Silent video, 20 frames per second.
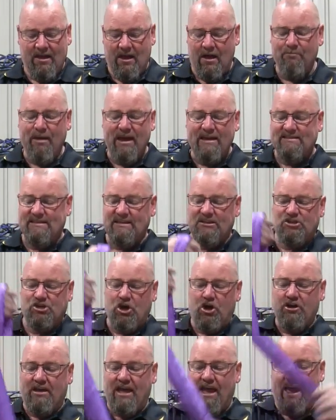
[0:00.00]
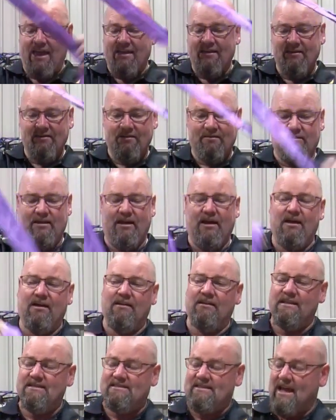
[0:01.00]
A basic choke hang,
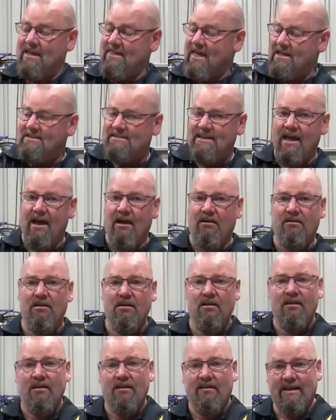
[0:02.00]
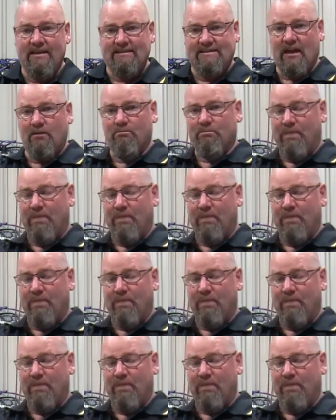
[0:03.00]
let's say that's our